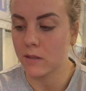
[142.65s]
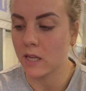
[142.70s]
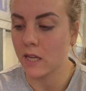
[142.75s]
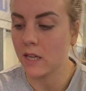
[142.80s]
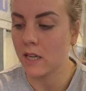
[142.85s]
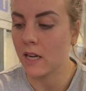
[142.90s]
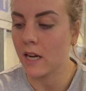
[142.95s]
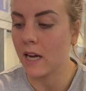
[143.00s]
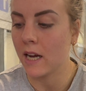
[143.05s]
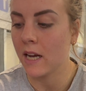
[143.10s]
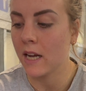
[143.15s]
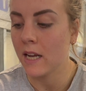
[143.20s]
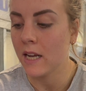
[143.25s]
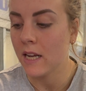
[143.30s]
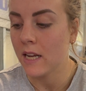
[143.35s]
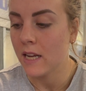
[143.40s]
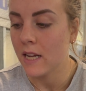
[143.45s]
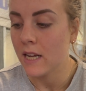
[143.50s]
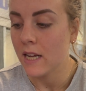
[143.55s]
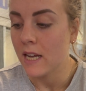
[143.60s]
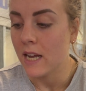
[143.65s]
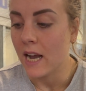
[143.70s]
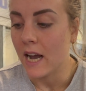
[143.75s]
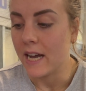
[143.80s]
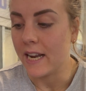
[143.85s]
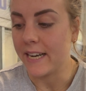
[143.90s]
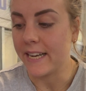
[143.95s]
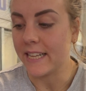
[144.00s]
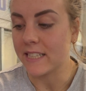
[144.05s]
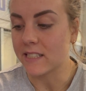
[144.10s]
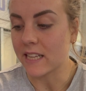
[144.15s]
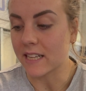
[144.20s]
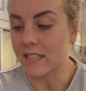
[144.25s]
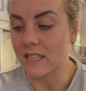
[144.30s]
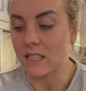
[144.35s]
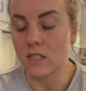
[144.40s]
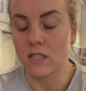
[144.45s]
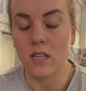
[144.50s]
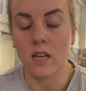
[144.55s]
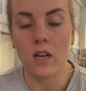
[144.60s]
And then there's like
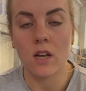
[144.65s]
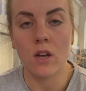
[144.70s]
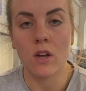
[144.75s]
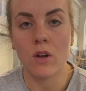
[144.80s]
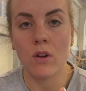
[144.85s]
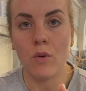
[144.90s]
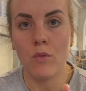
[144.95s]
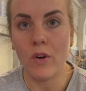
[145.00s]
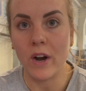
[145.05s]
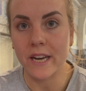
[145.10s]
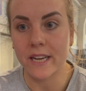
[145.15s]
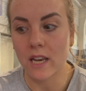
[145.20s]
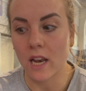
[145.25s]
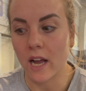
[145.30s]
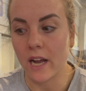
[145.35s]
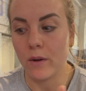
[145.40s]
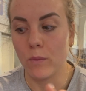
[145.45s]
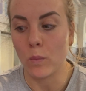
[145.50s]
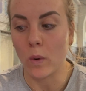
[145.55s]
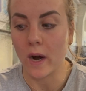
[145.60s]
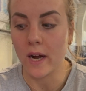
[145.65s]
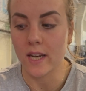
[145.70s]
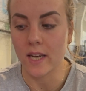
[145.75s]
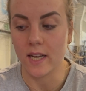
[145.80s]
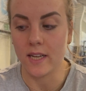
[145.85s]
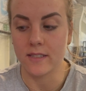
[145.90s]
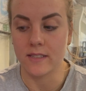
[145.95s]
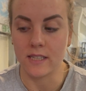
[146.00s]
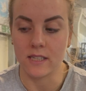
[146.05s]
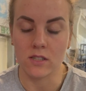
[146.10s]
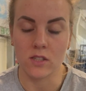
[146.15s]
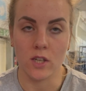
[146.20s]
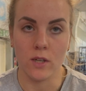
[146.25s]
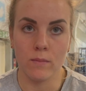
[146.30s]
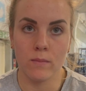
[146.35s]
this red light, white light system.